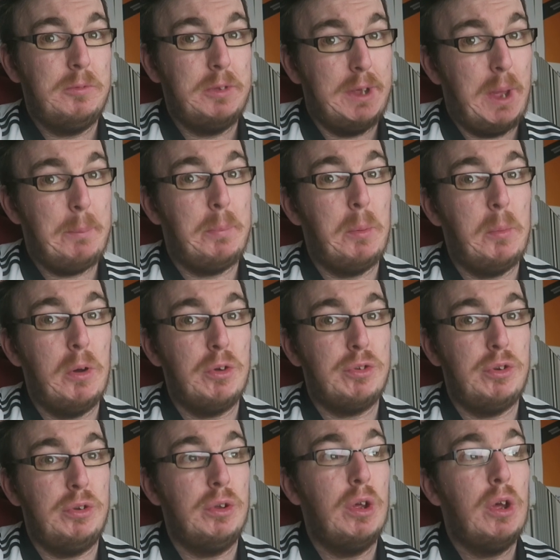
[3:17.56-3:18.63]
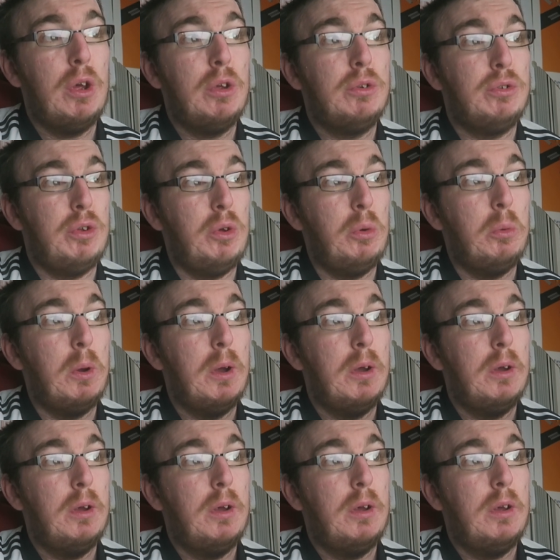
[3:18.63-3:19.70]
to get promotion to
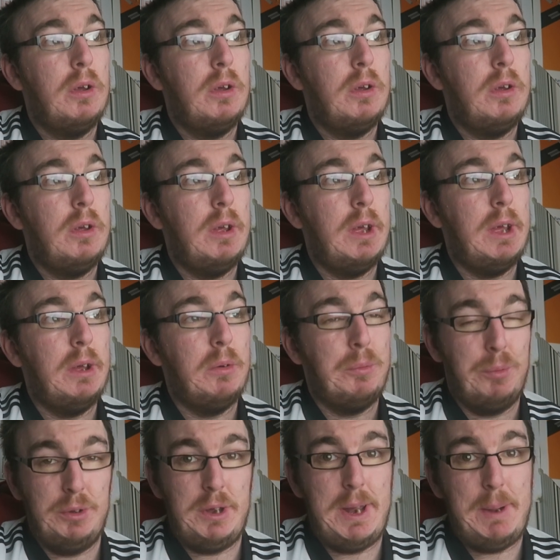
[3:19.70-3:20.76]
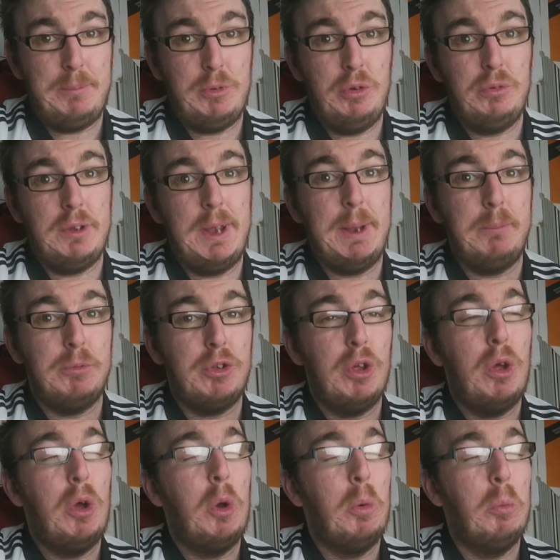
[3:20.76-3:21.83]
one of them two teams
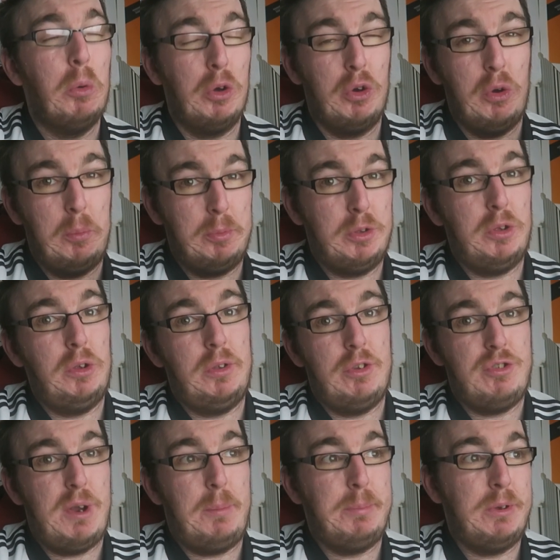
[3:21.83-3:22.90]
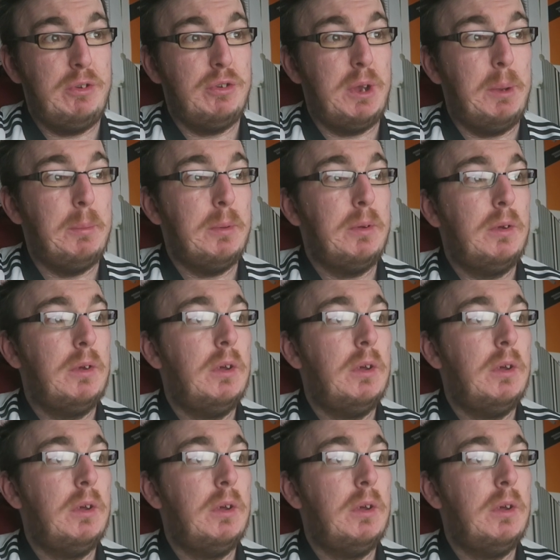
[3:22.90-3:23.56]
will go up to the Championship.